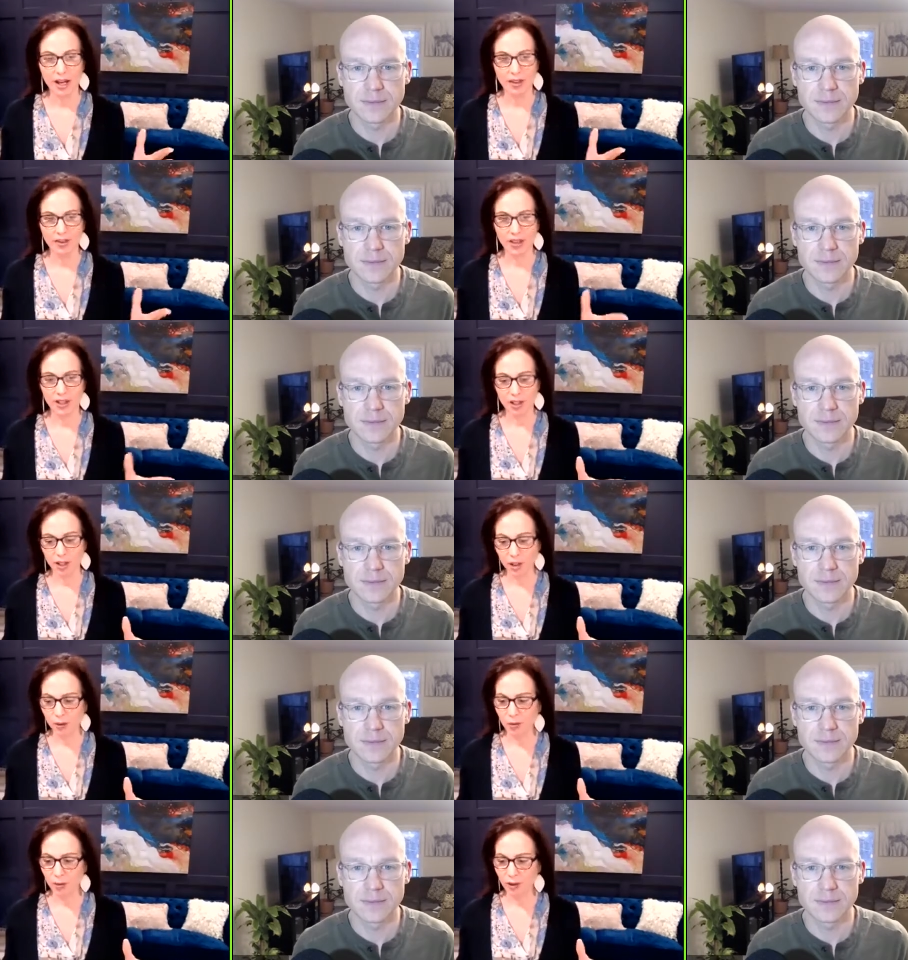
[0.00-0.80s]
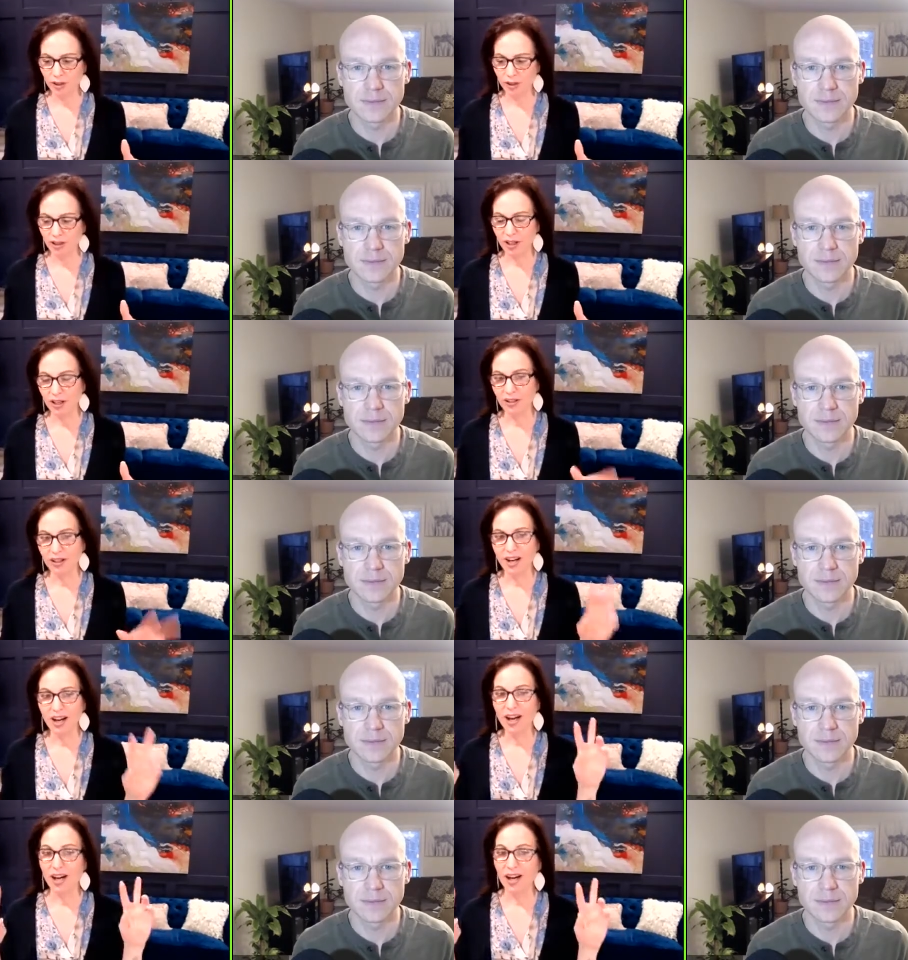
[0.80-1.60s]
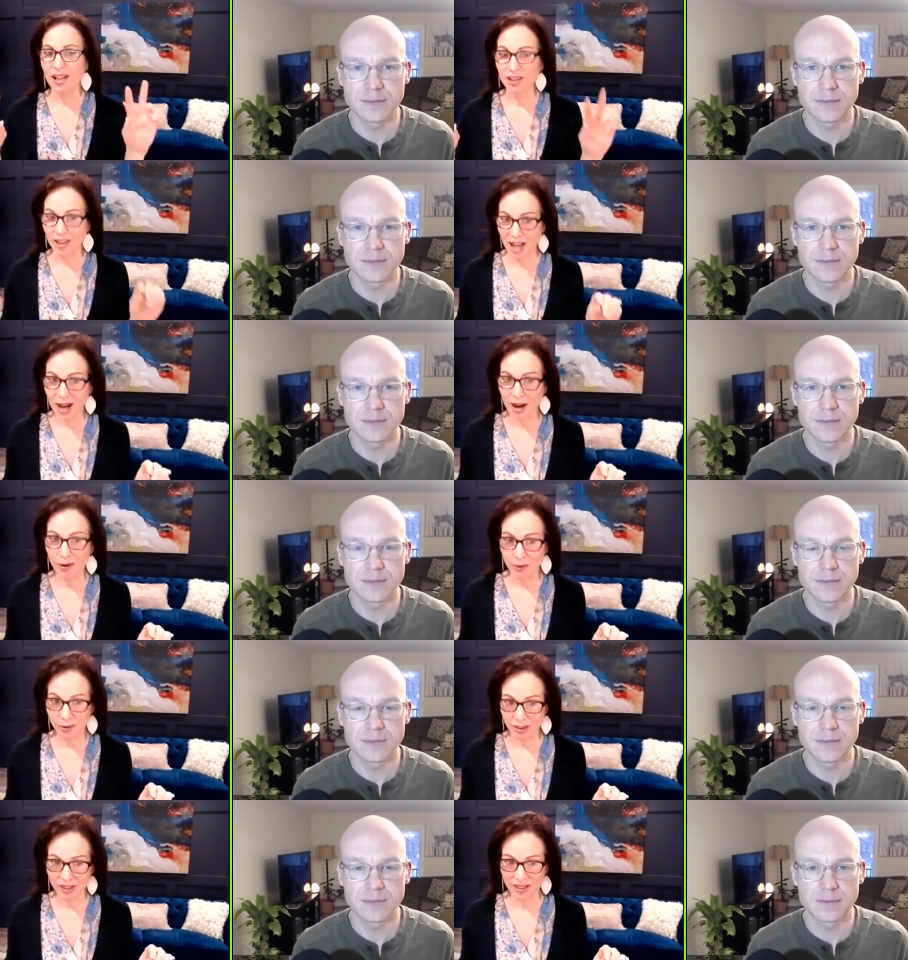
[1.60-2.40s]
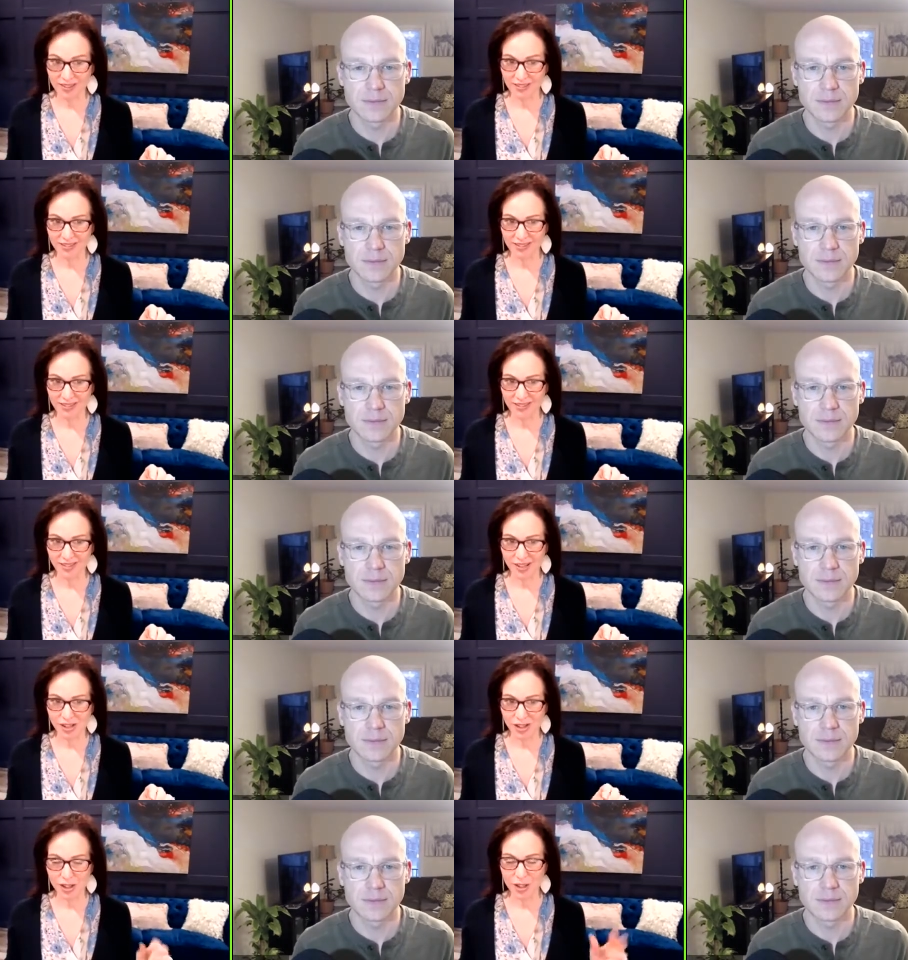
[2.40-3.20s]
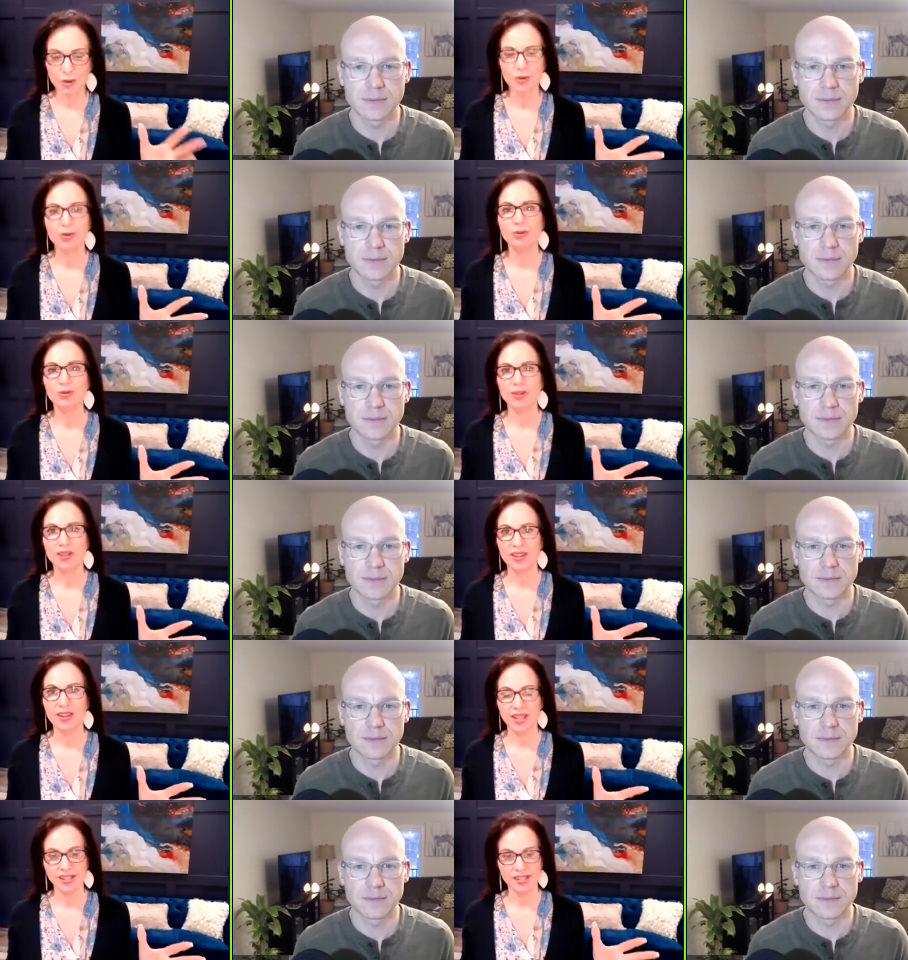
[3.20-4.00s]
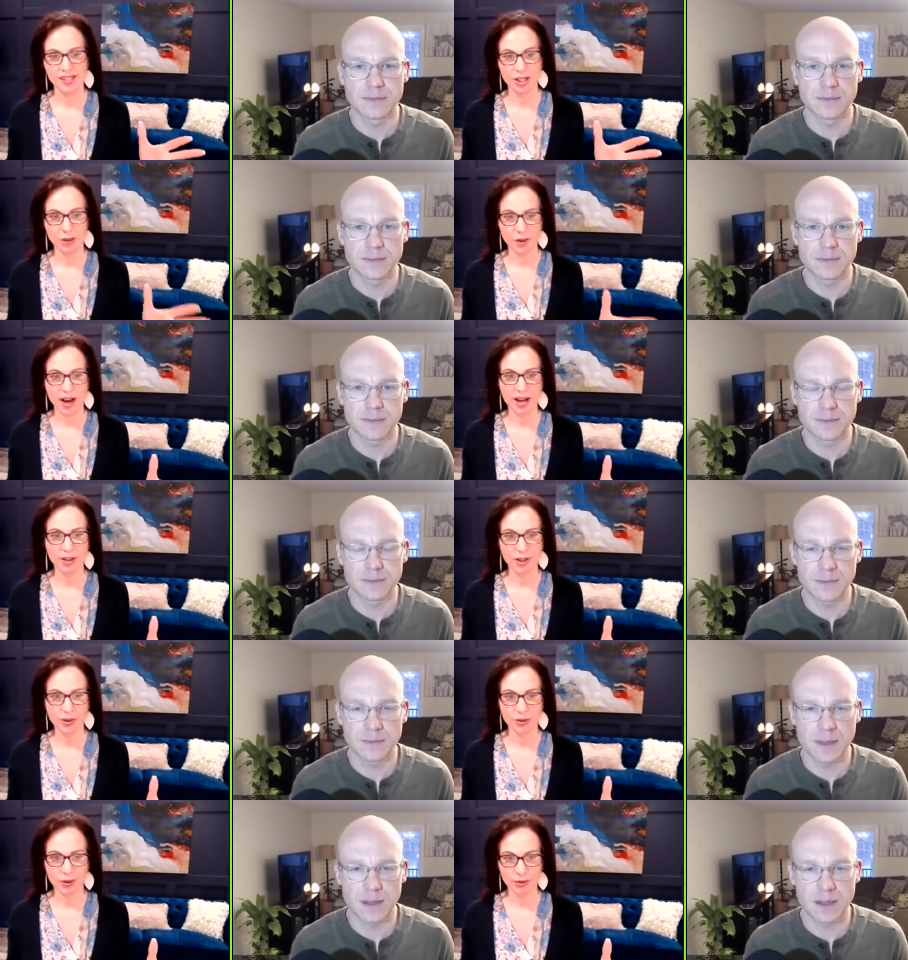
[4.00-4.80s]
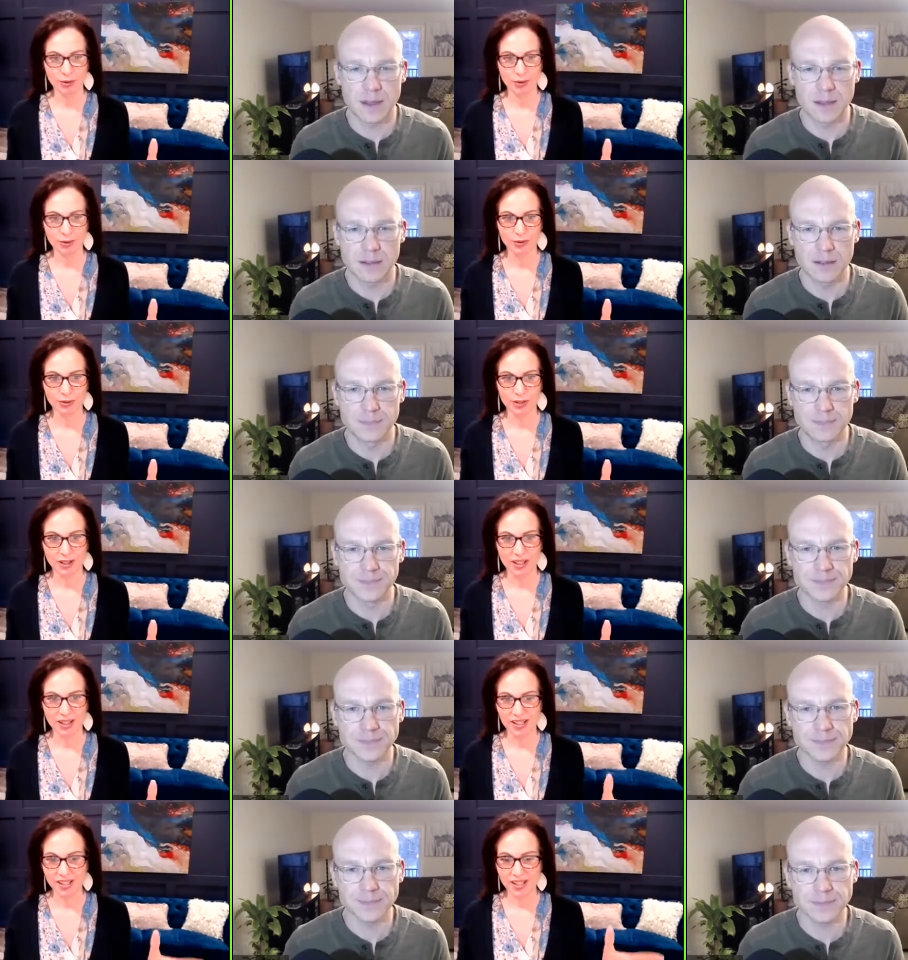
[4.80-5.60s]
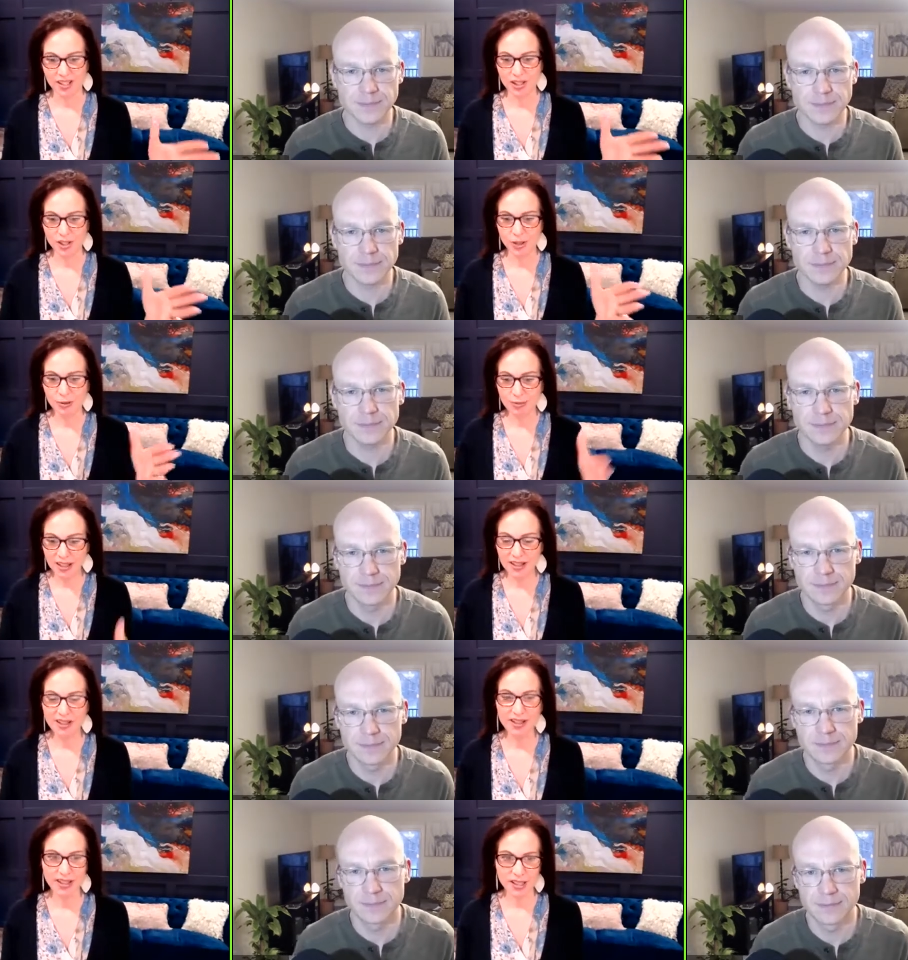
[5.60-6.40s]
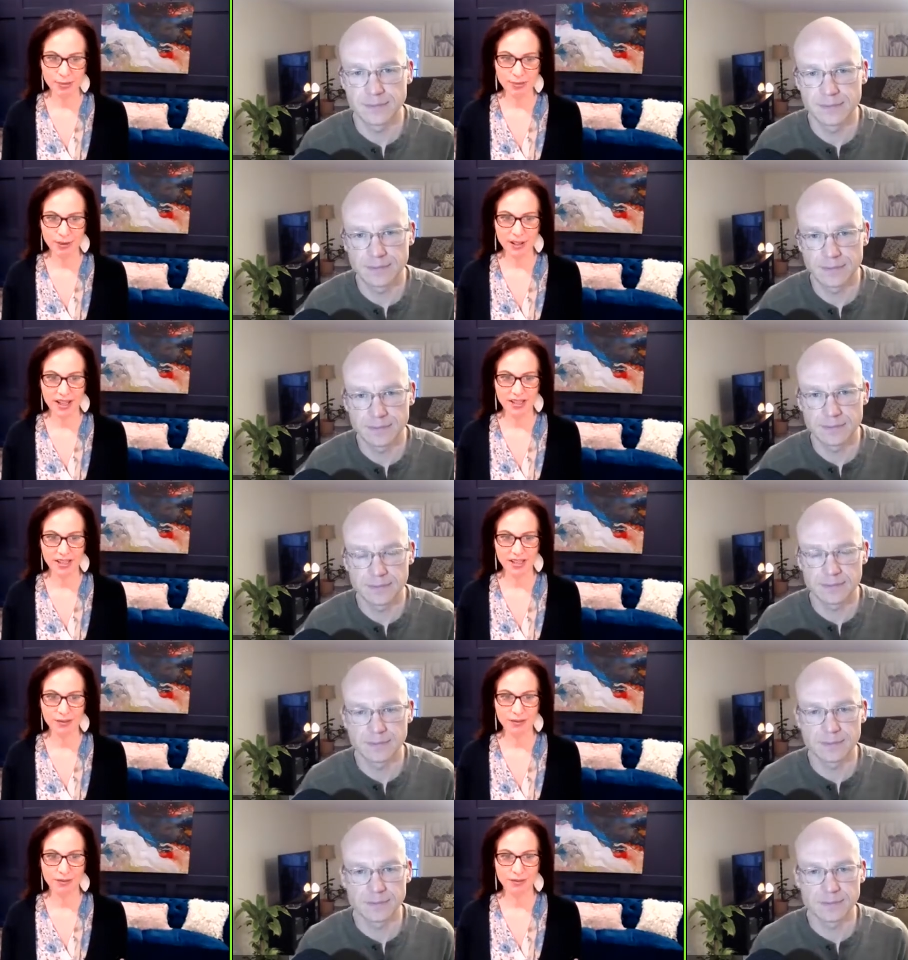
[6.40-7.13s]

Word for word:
Speaker 1: that you were allowed to go through the things that you had to go through to be in this place